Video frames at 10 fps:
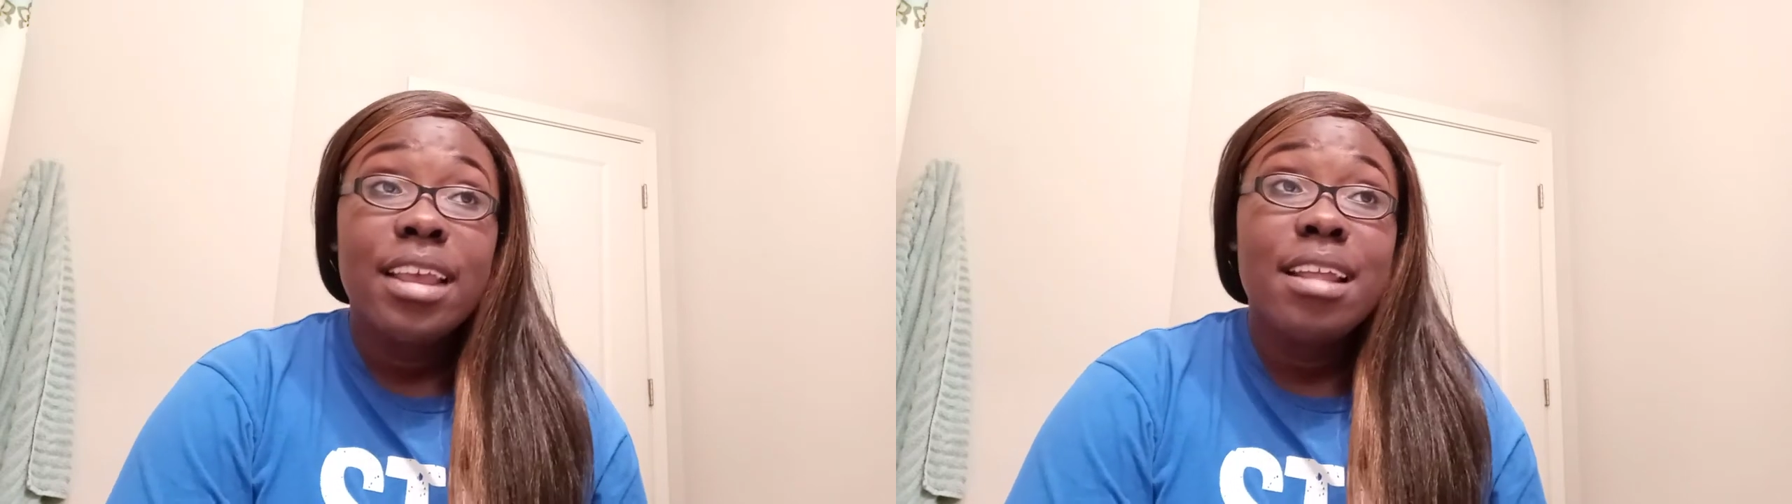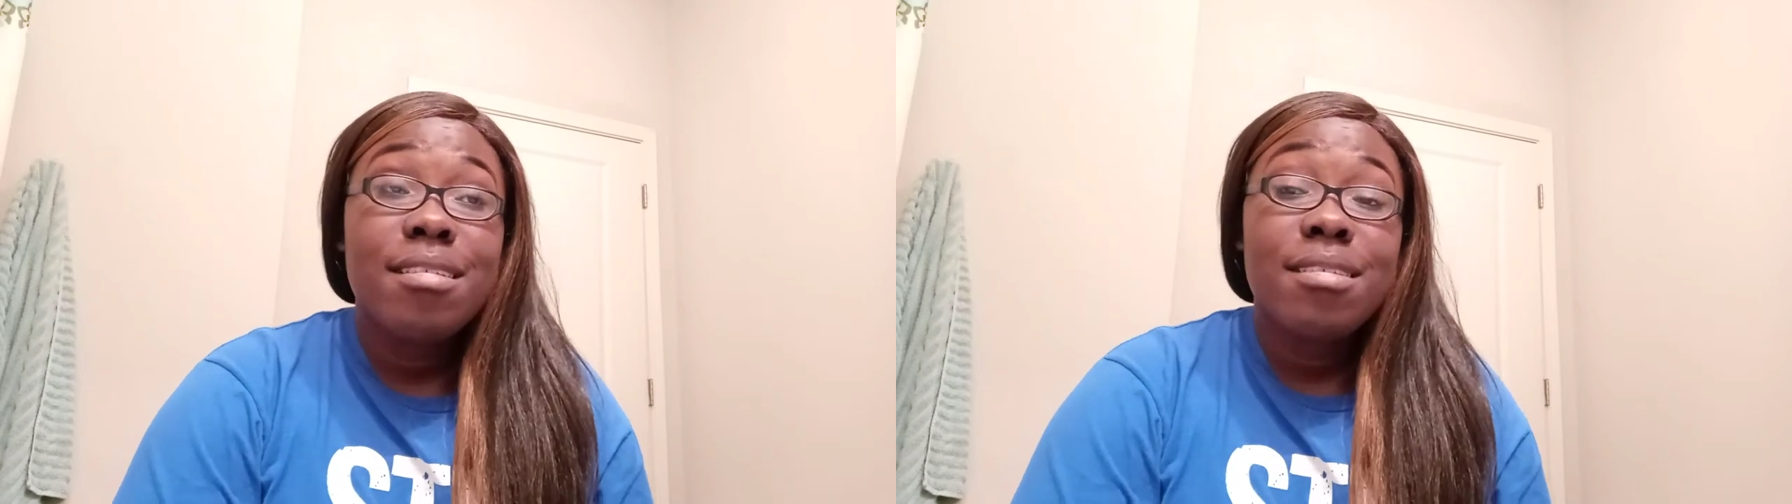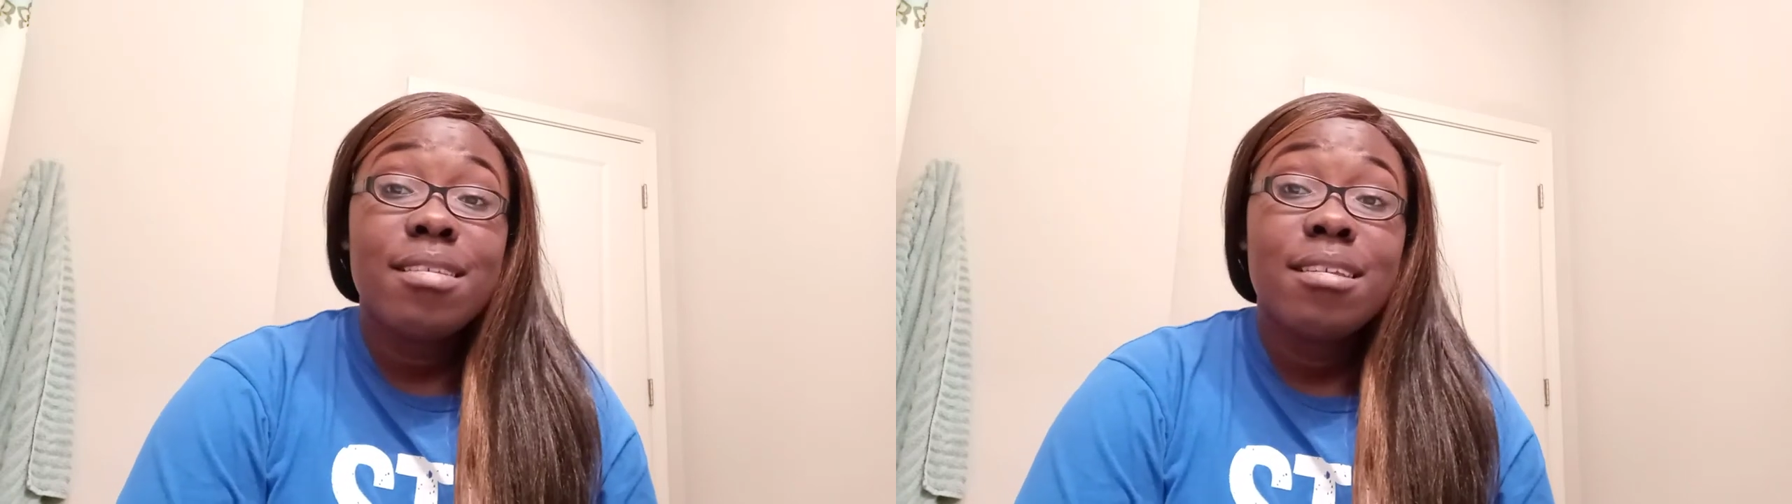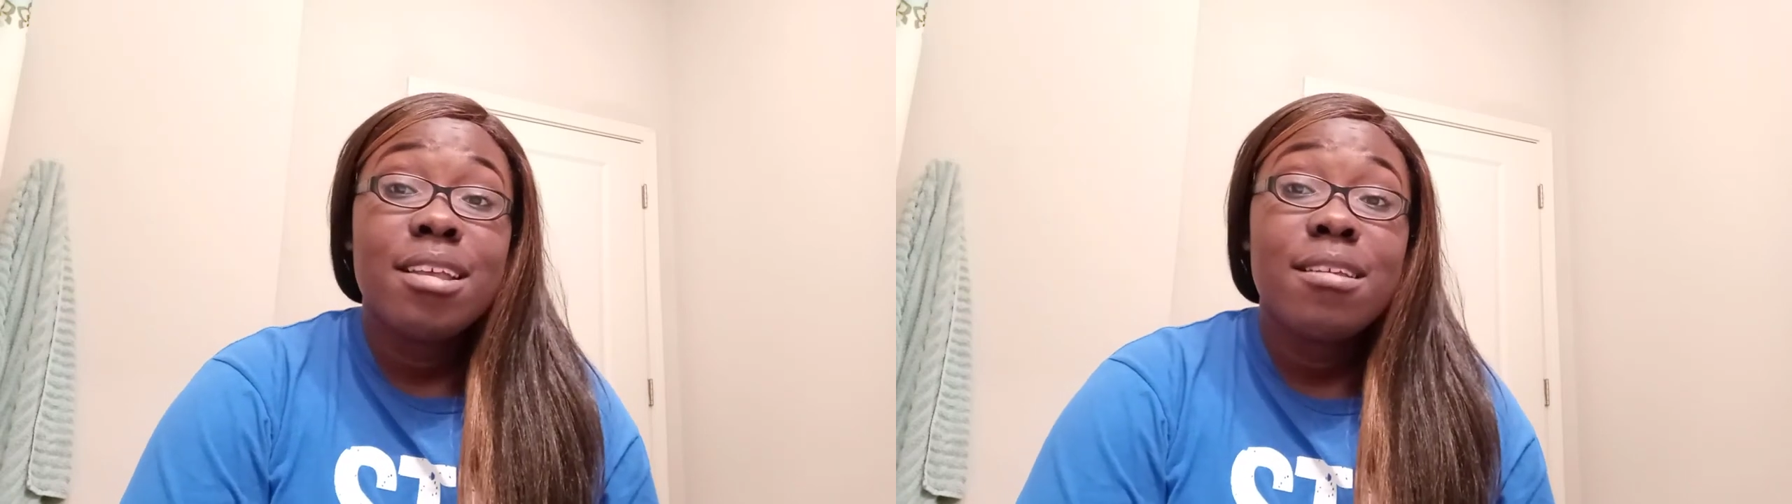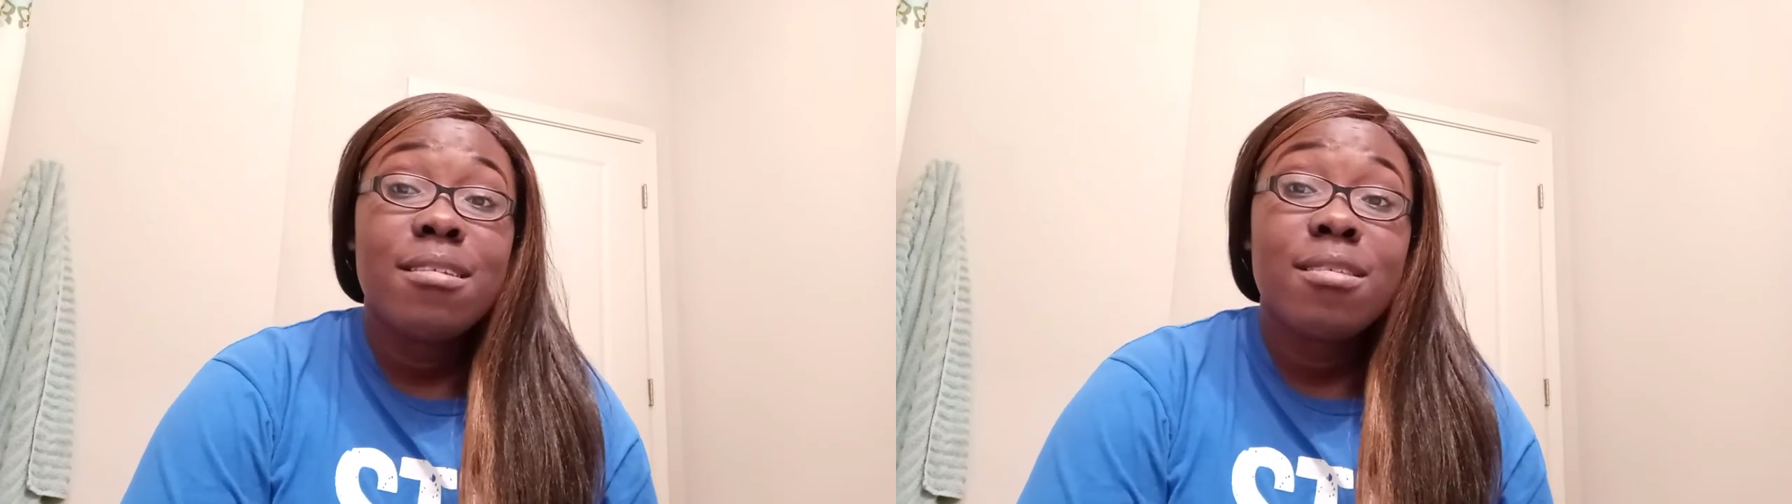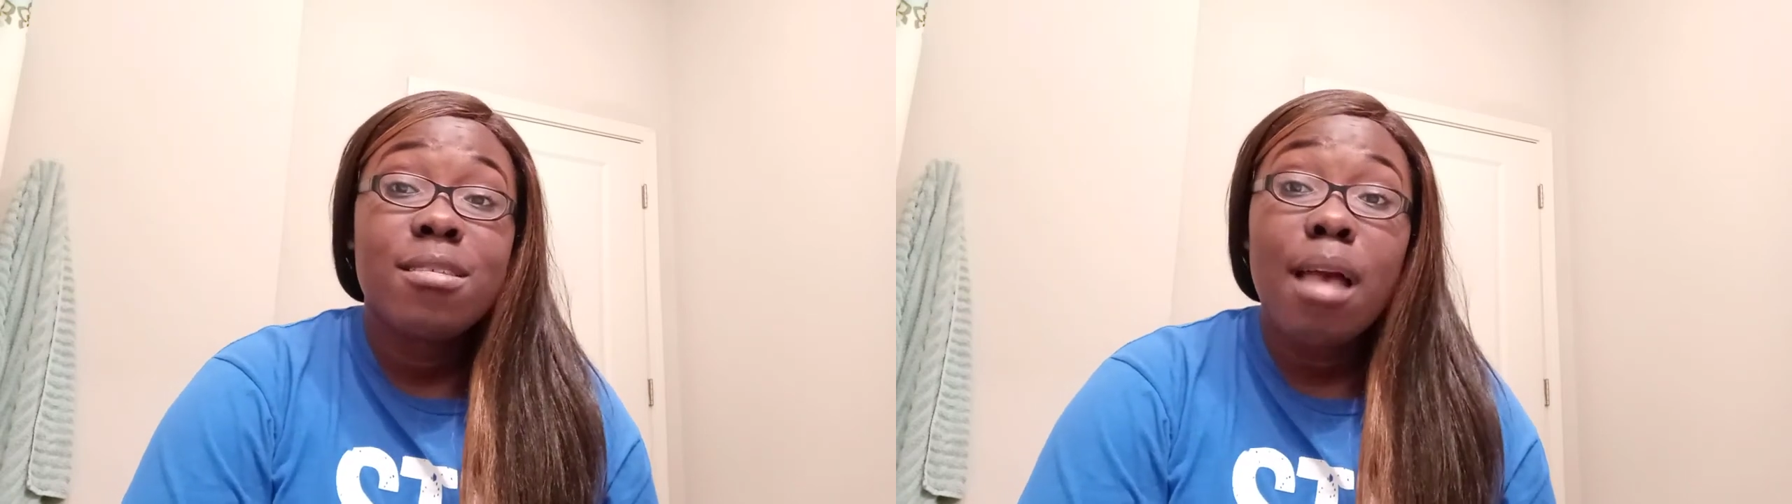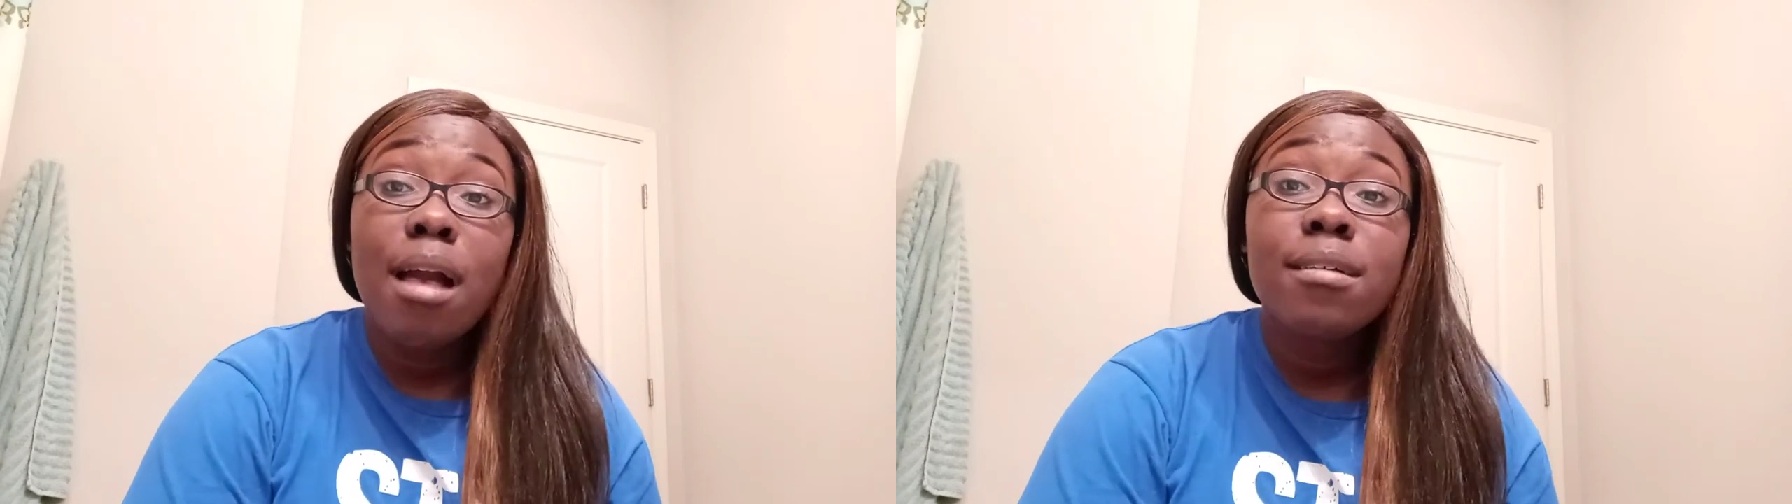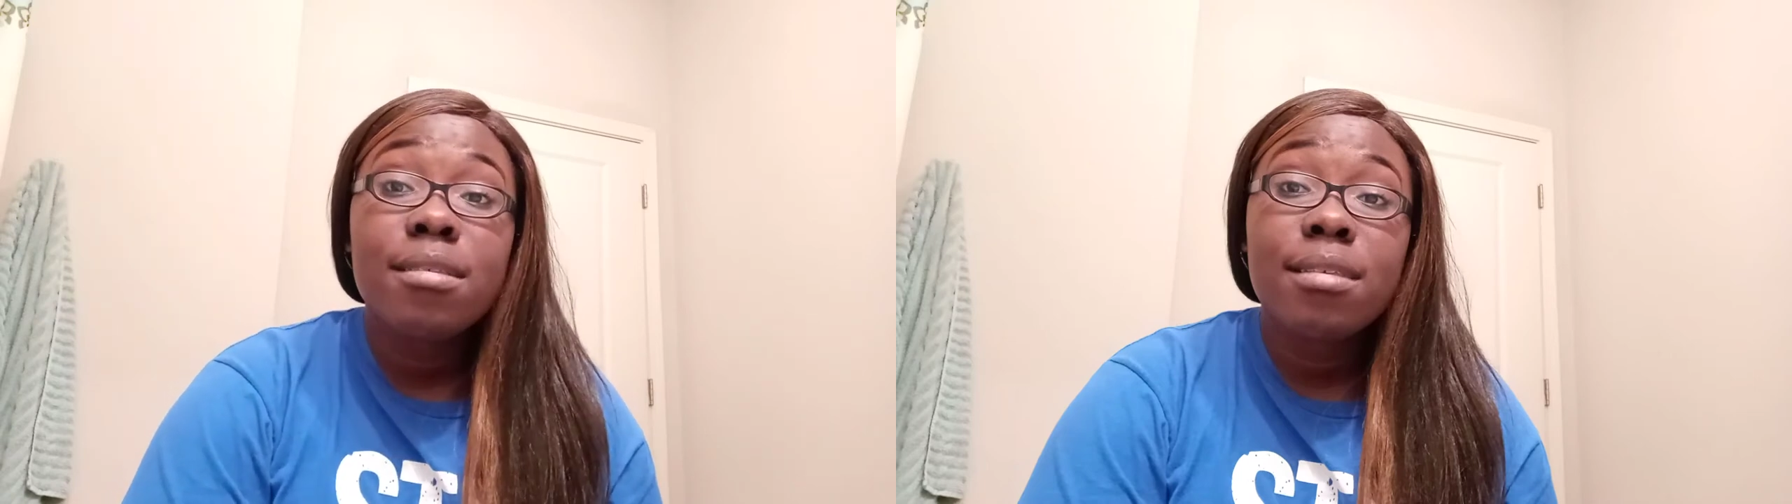It
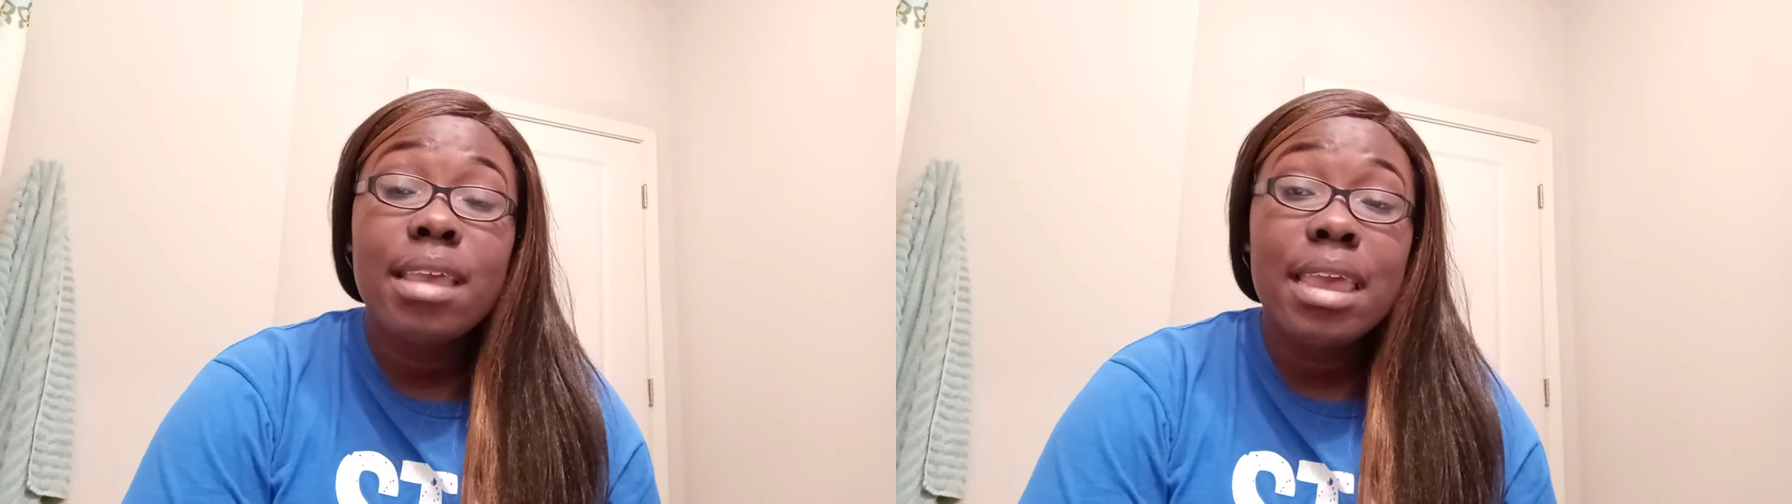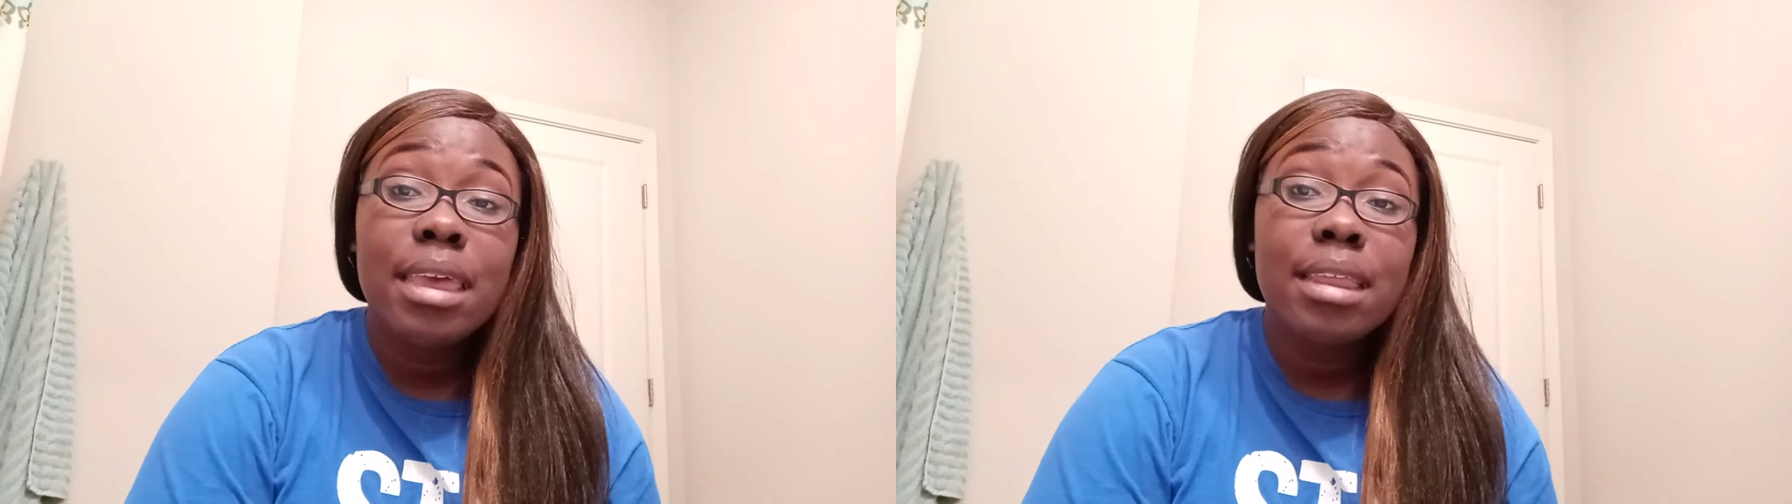sucks and